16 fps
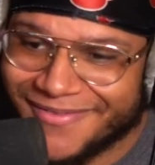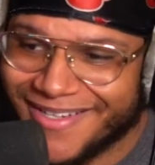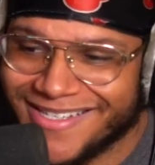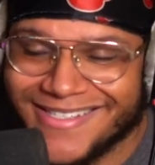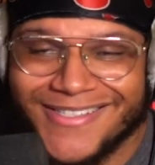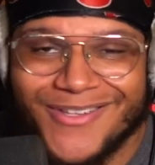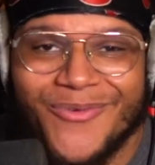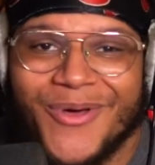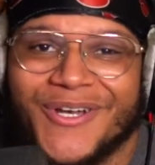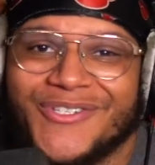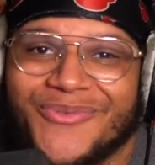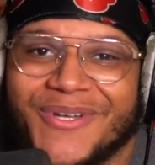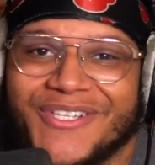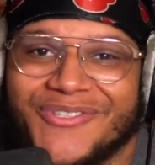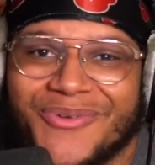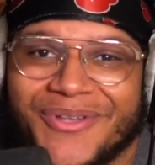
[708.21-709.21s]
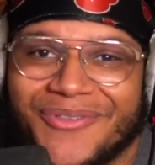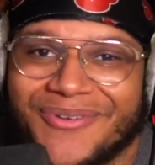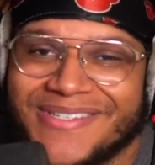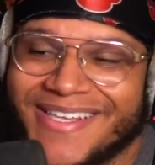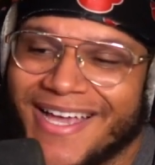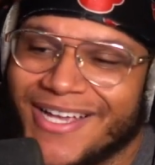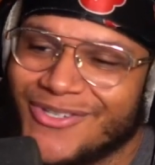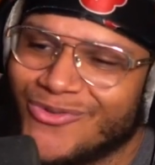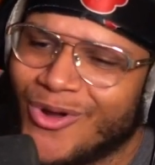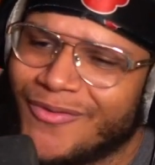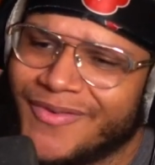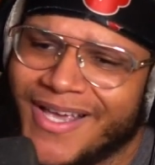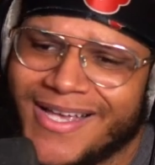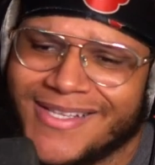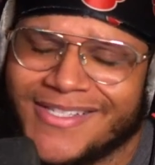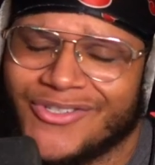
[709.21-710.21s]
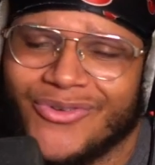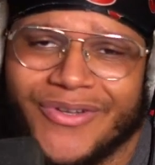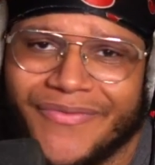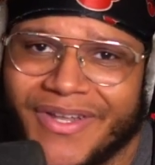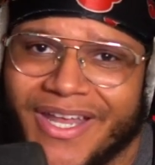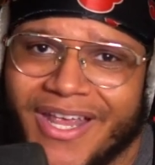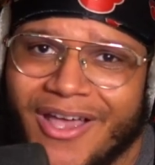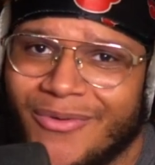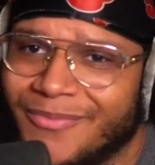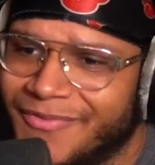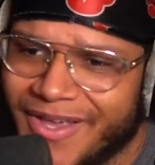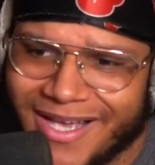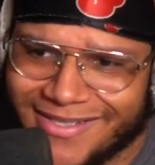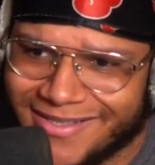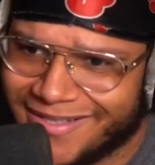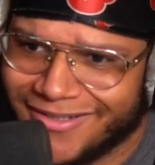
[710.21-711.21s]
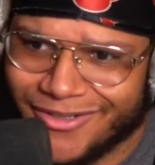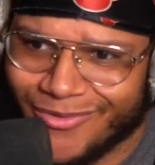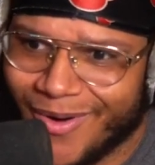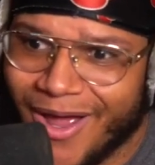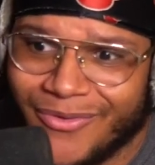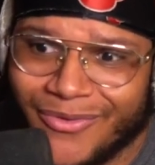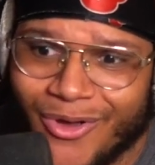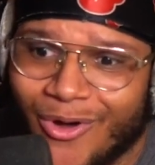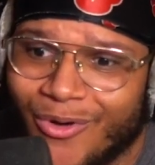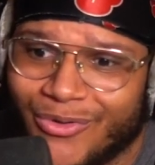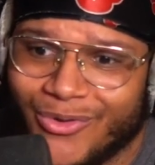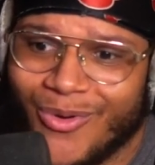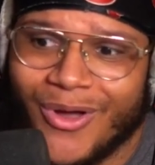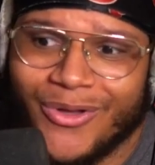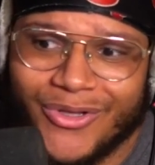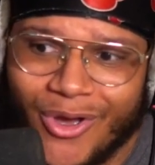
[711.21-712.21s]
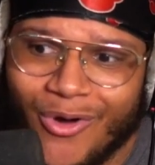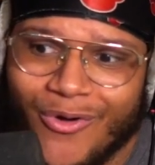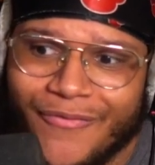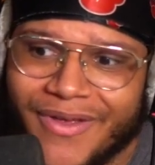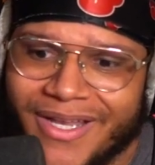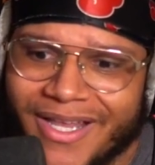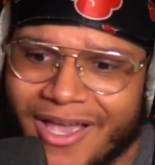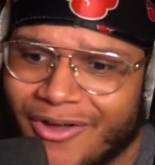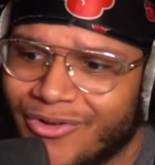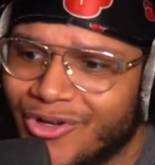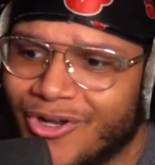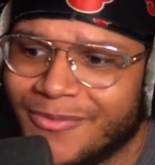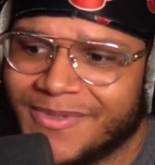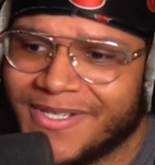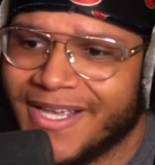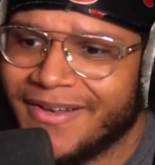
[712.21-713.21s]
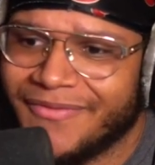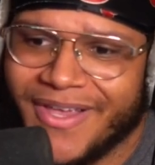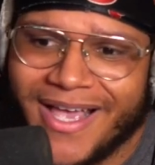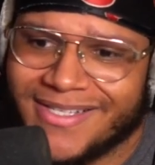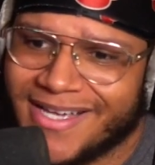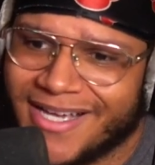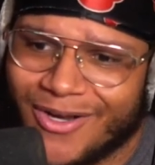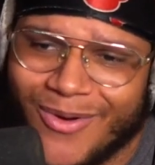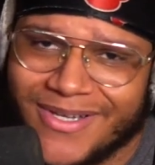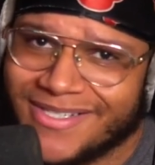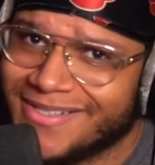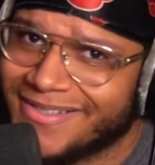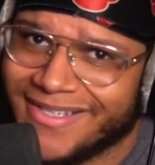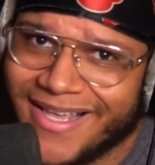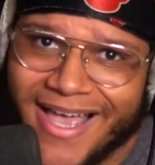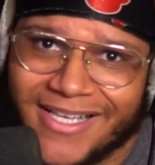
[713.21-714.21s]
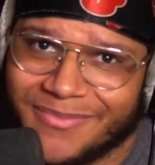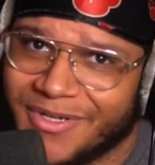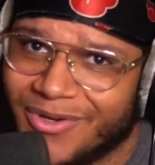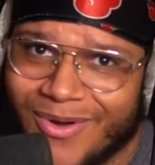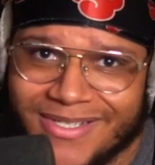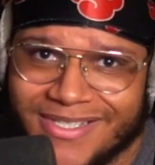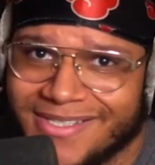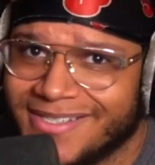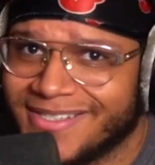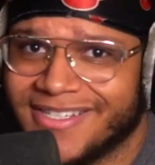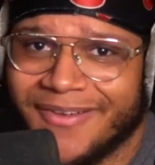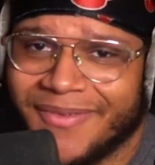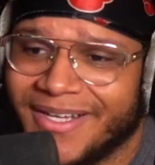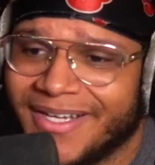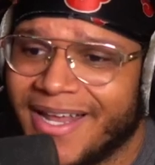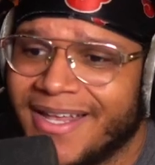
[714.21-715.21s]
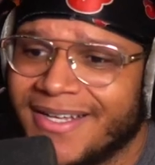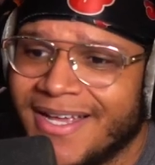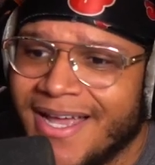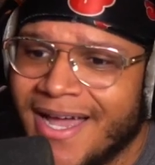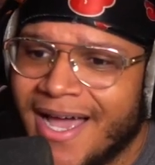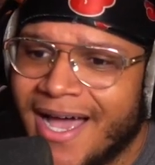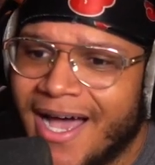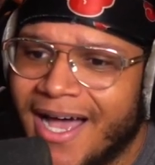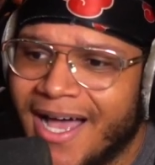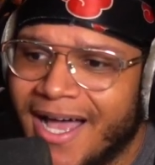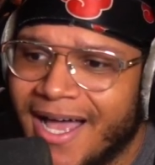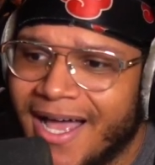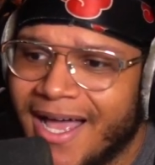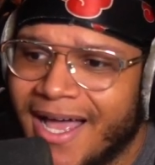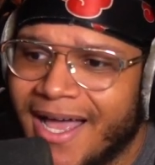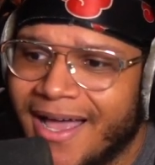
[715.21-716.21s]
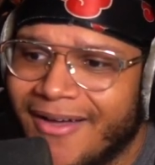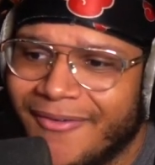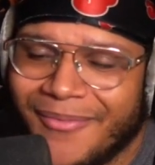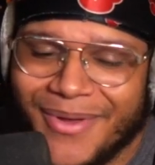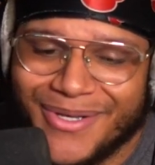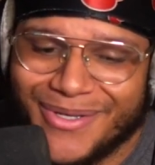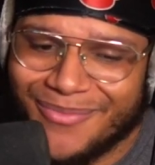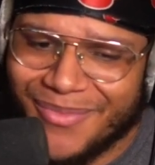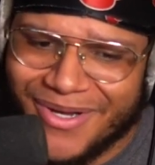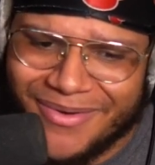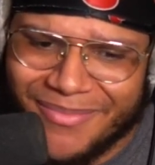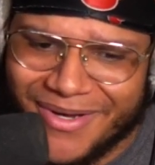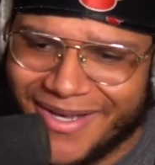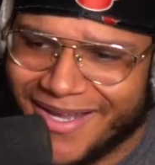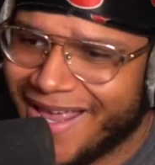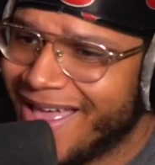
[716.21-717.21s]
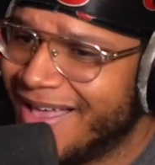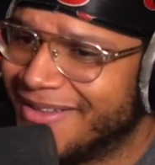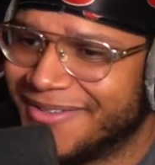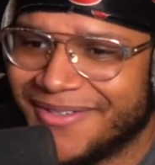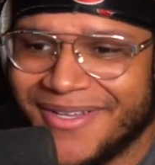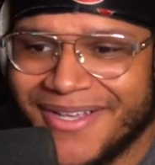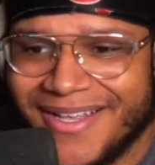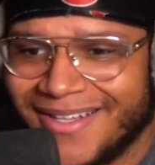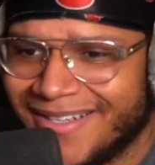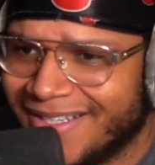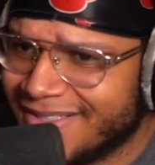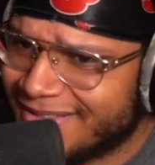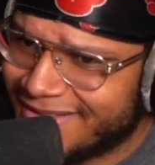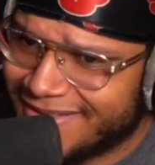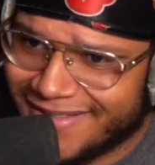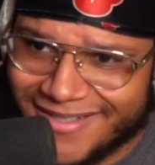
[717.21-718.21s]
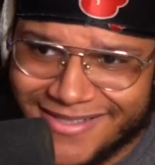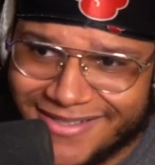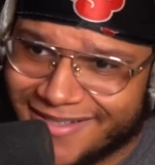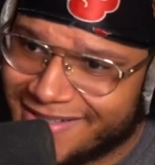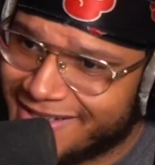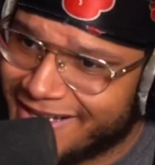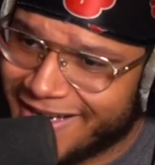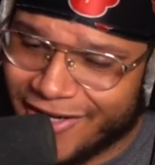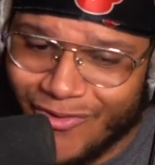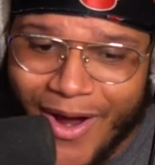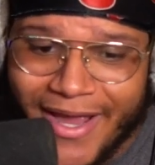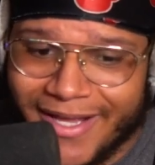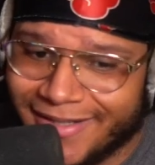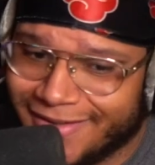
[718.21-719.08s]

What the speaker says: This is the one of 2023 schedule. Hopefully you guys enjoyed the video. If you guys sticked around throughout the whole video, you know what I'm saying? If you guys got questions, ask me the questions and stuff like that. But yeah, let's get it cracking.